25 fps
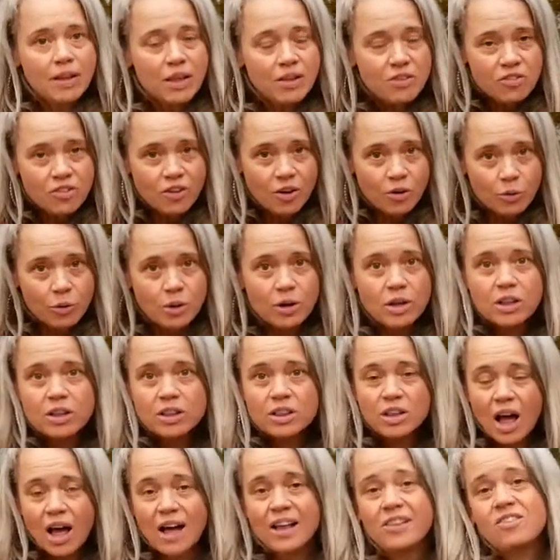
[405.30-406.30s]
So
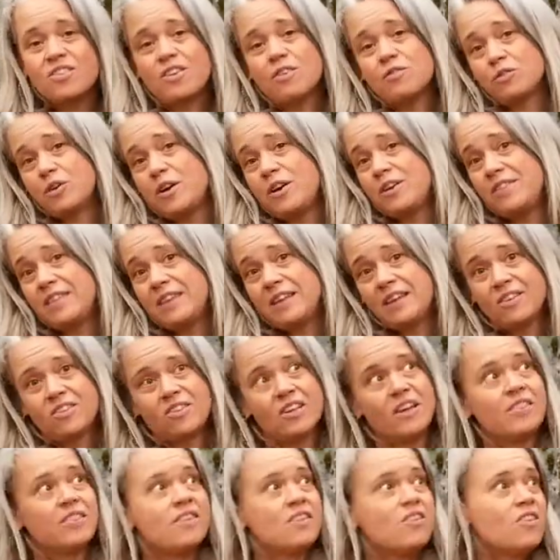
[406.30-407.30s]
lots of great things,
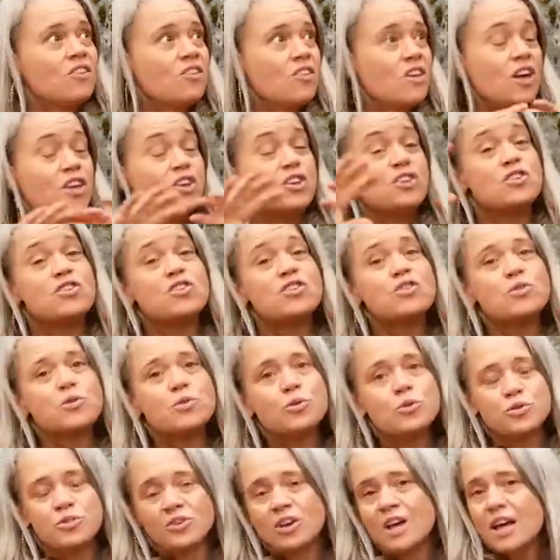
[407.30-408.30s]
and this is a
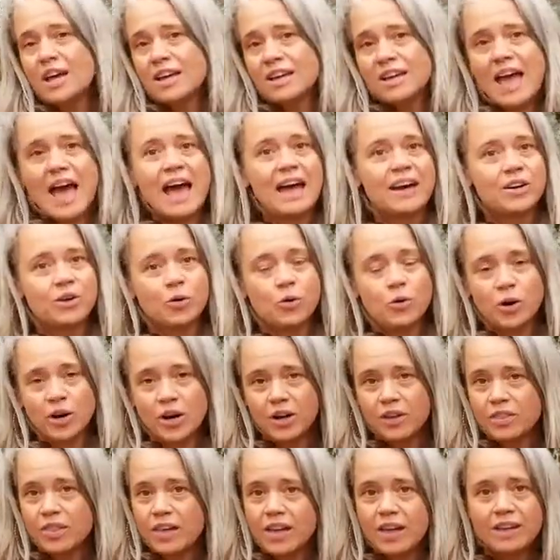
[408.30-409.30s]
huge
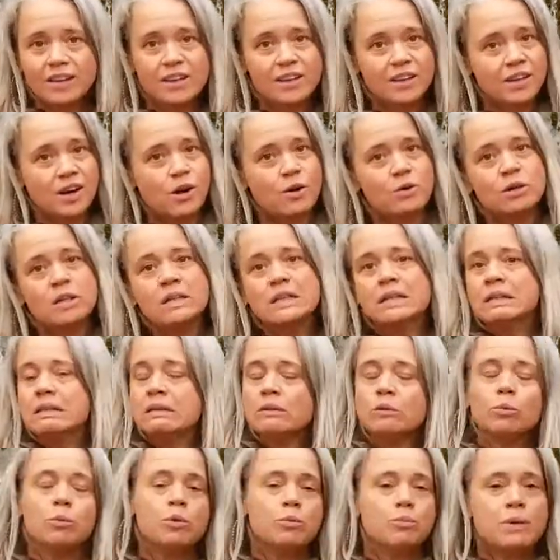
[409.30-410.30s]
category that, you know,
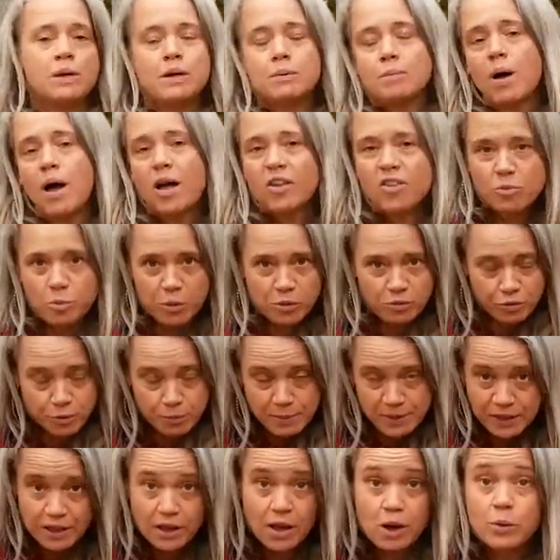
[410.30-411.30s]
would be impossible for
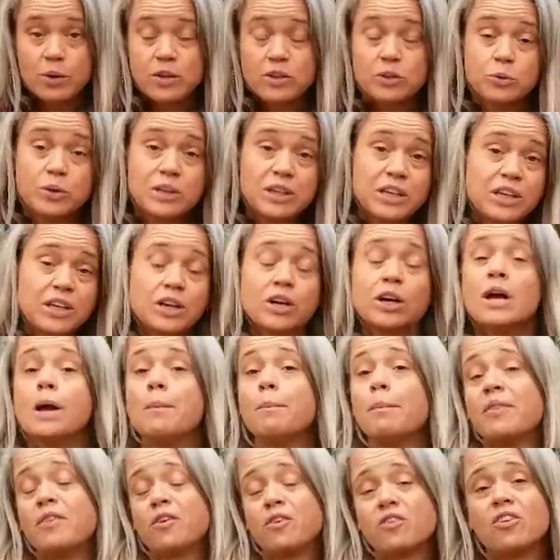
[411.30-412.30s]
me to go into here,
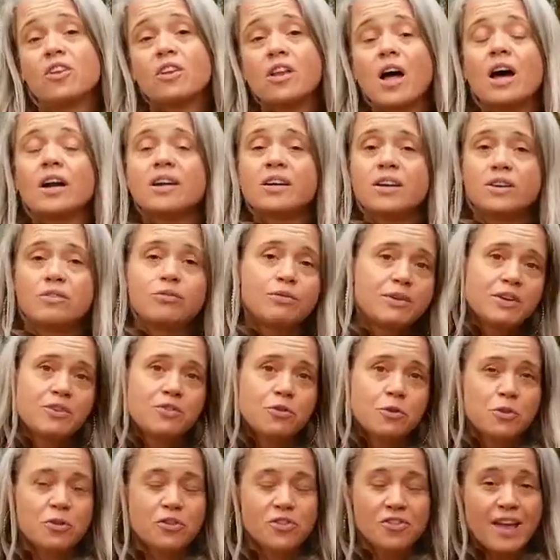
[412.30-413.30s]
but there's a lot of good
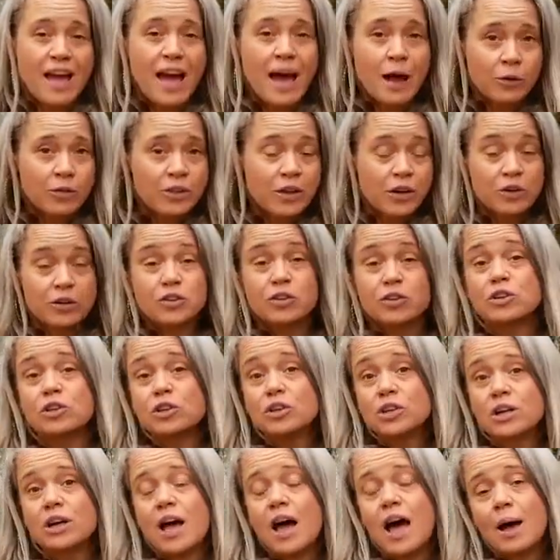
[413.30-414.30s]
resources out there to
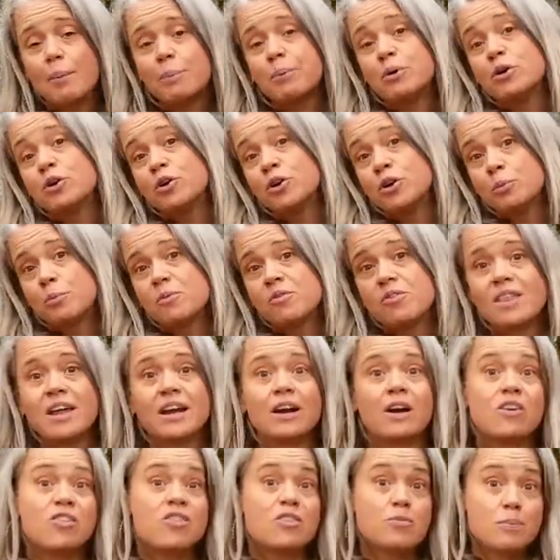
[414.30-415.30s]
look up herbs that
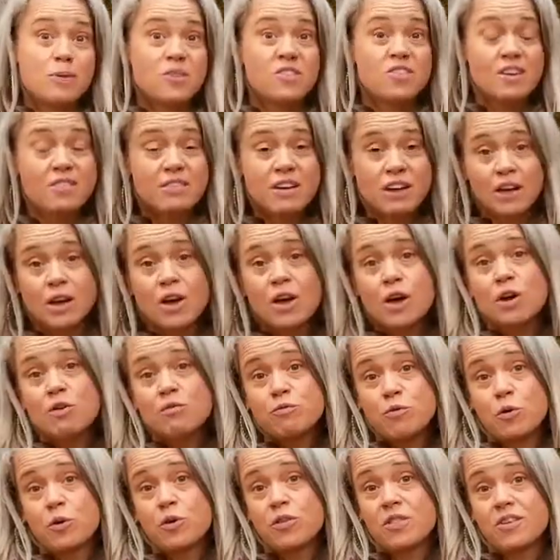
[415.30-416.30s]
are specific
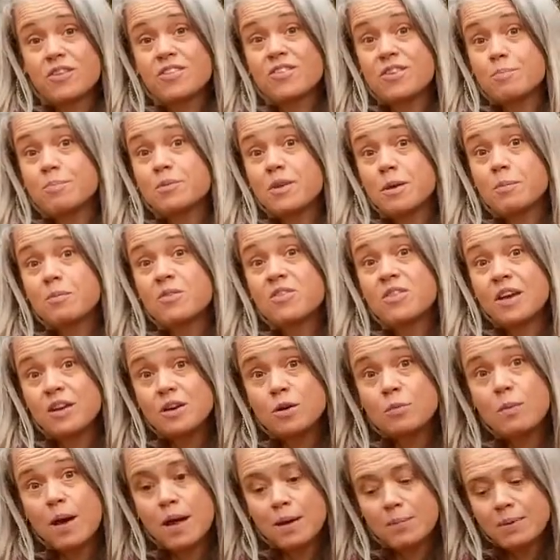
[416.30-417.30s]
for the symptoms that
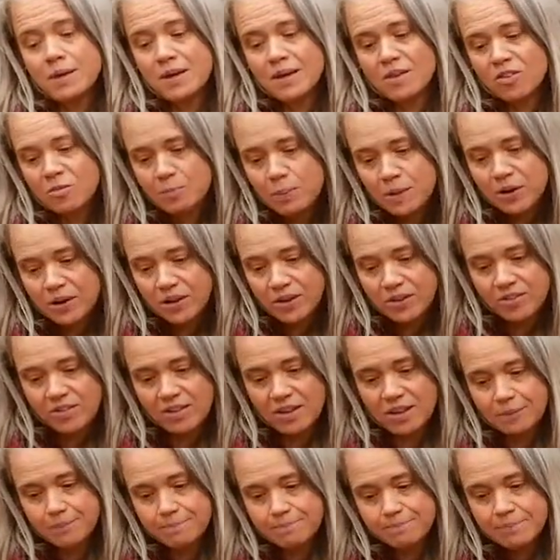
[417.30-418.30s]
you might be experiencing.